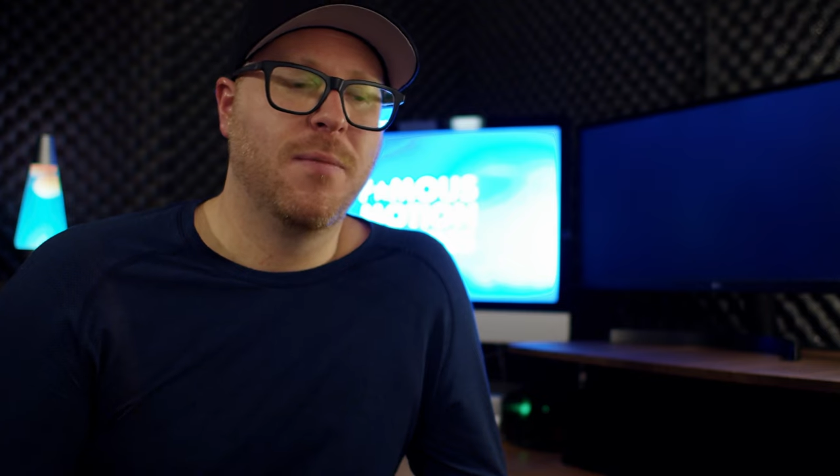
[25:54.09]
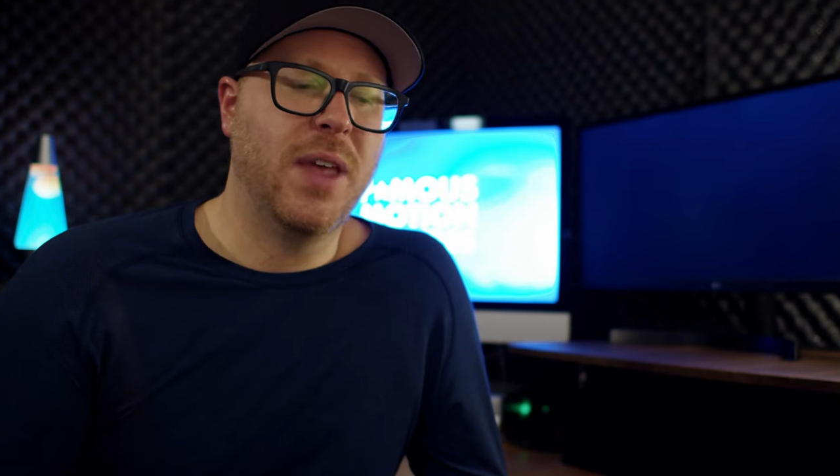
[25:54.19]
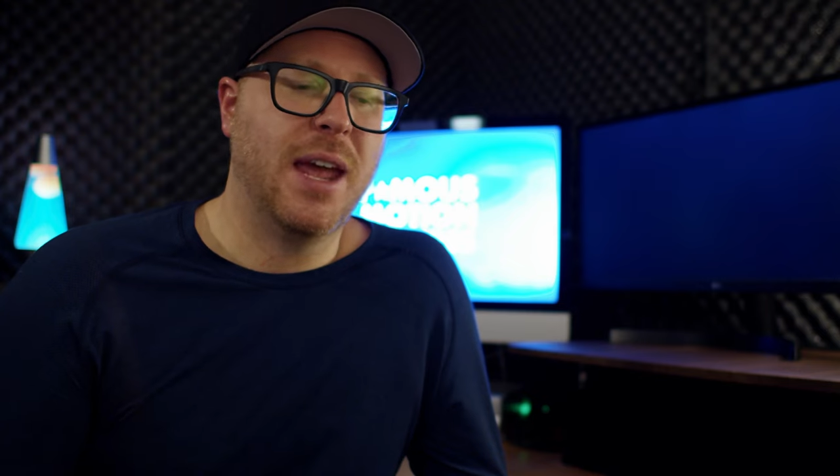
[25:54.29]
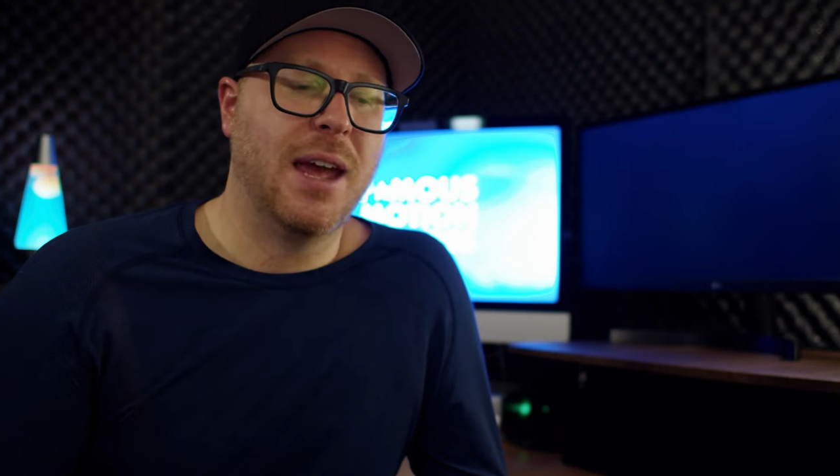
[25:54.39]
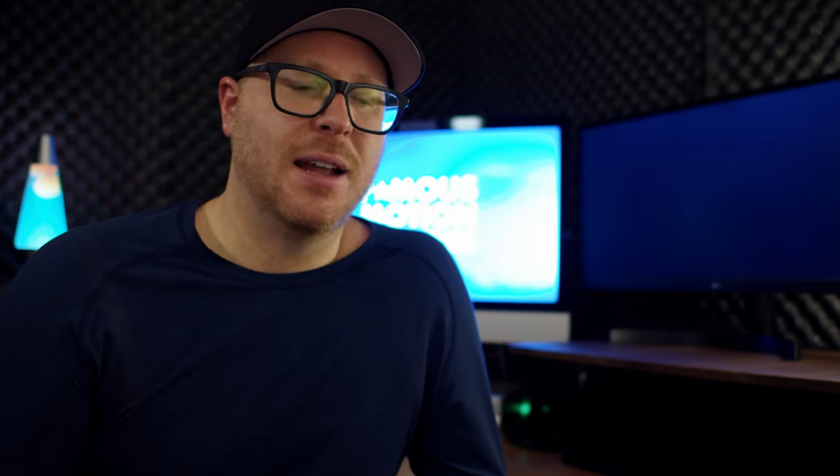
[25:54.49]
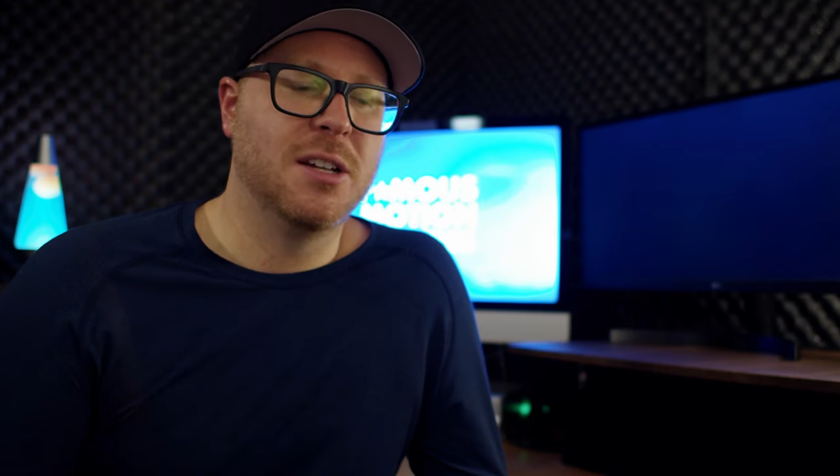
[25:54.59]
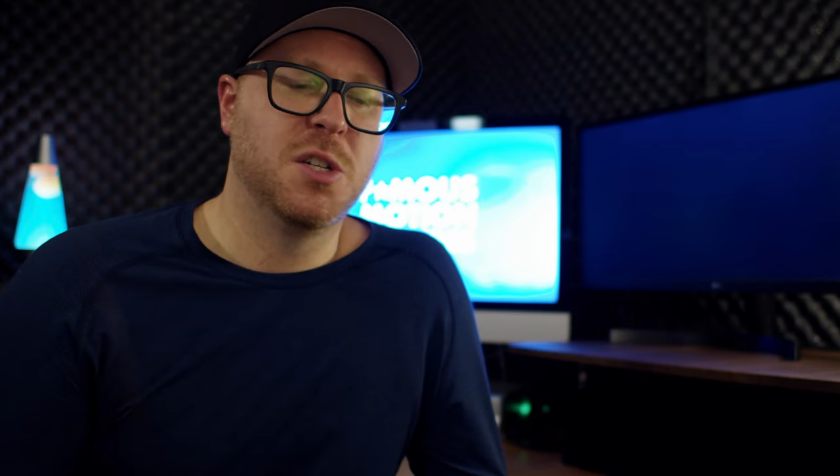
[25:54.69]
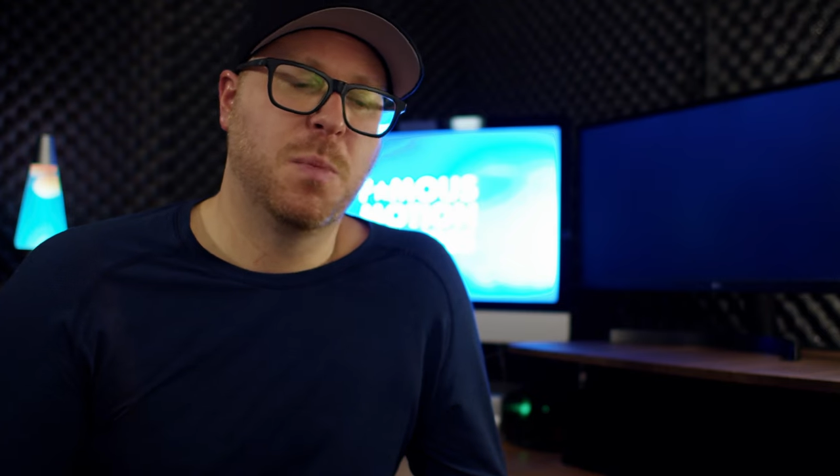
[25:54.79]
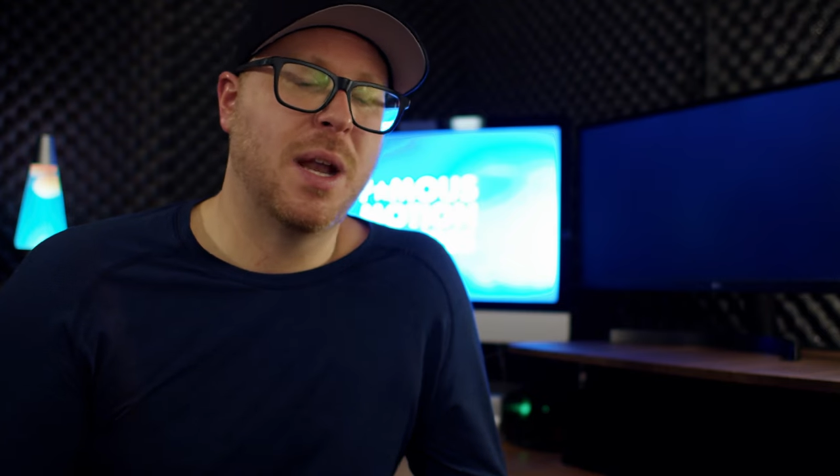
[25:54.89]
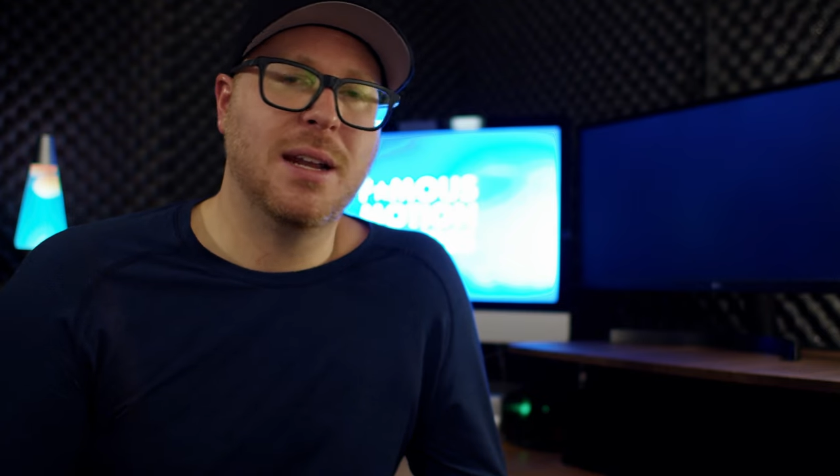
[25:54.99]
and
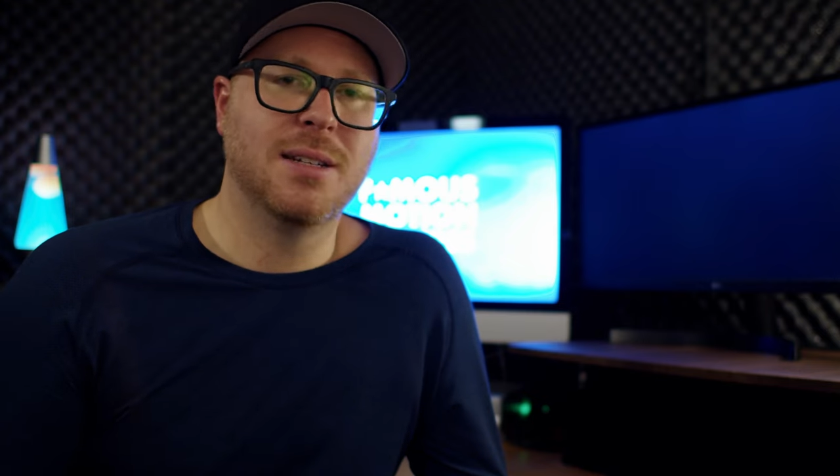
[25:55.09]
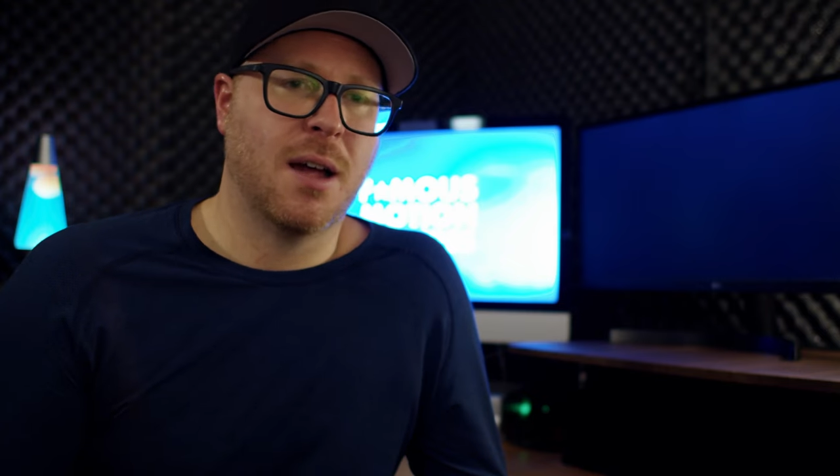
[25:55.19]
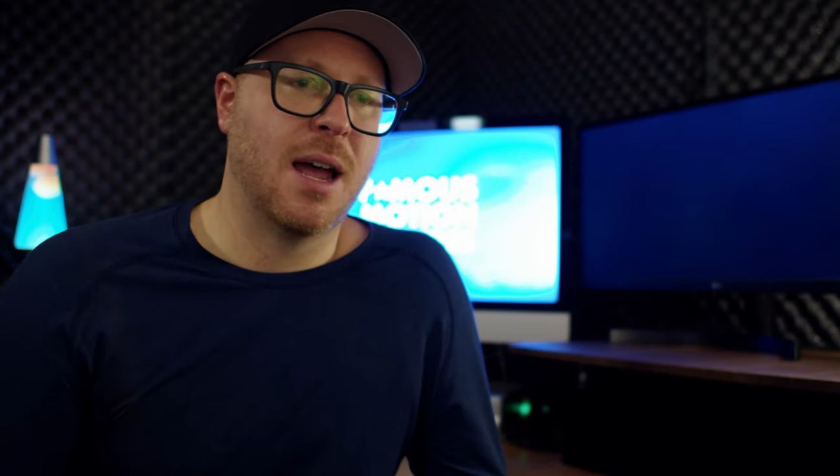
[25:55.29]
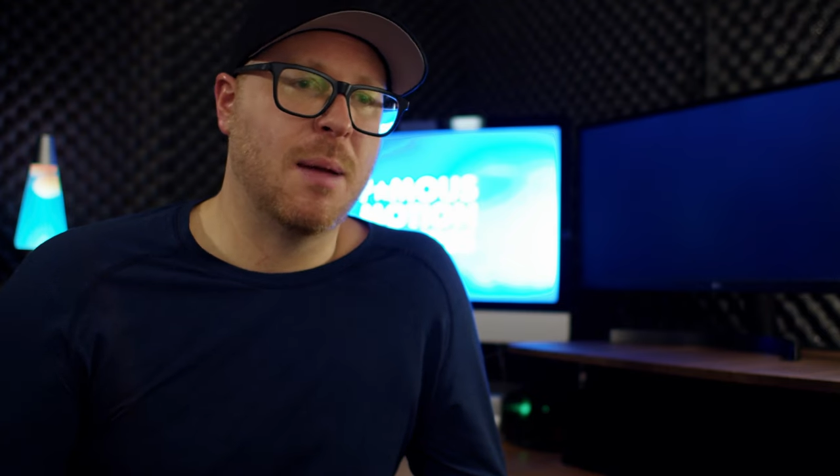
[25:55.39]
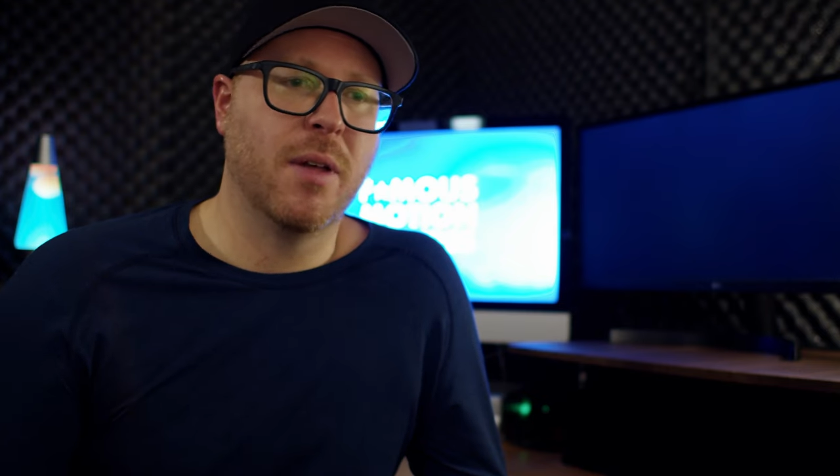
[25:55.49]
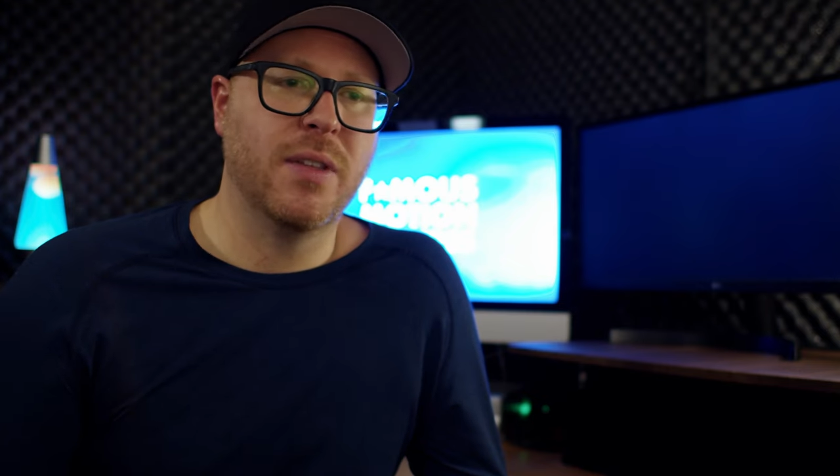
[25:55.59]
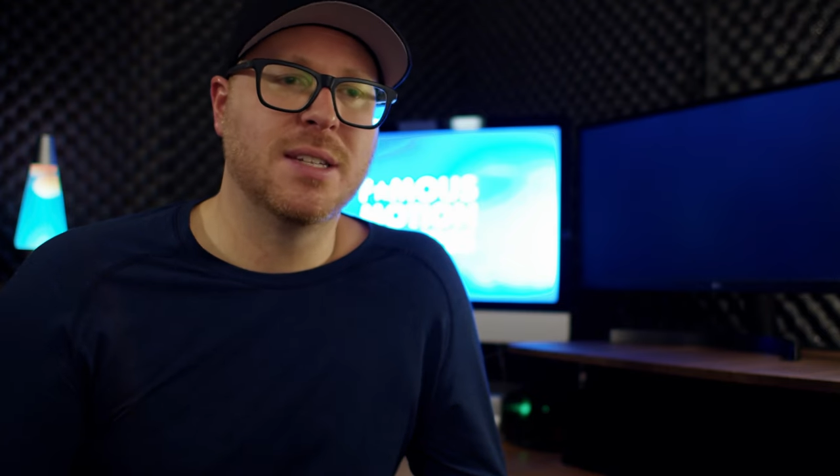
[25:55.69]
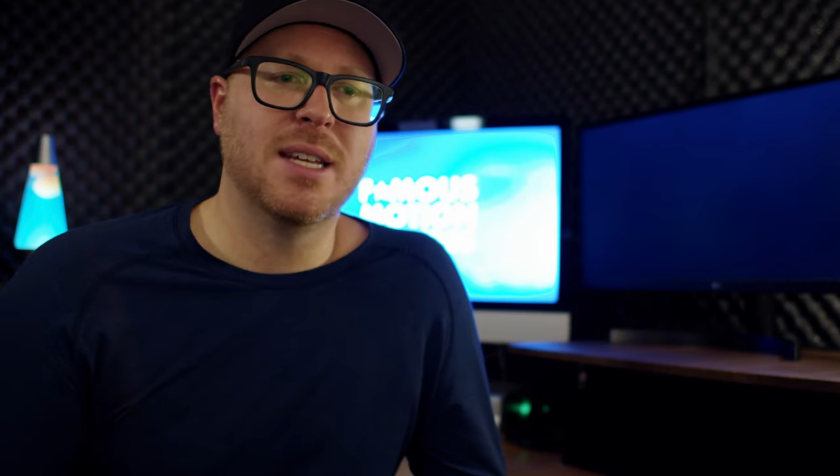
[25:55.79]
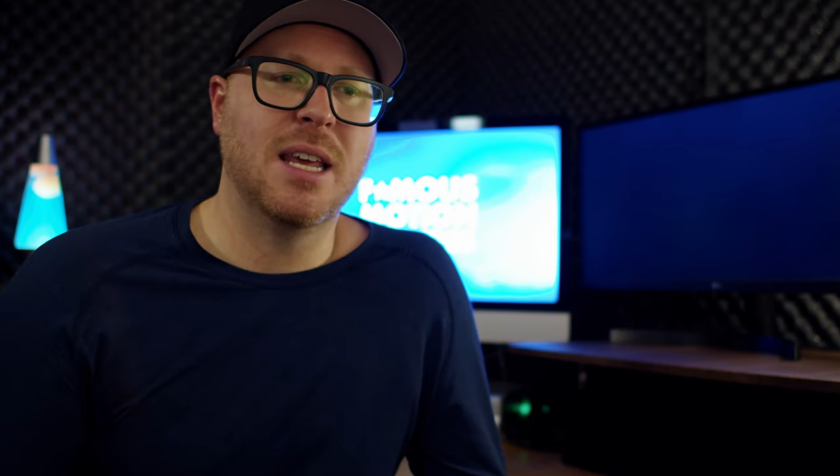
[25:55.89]
spending time on these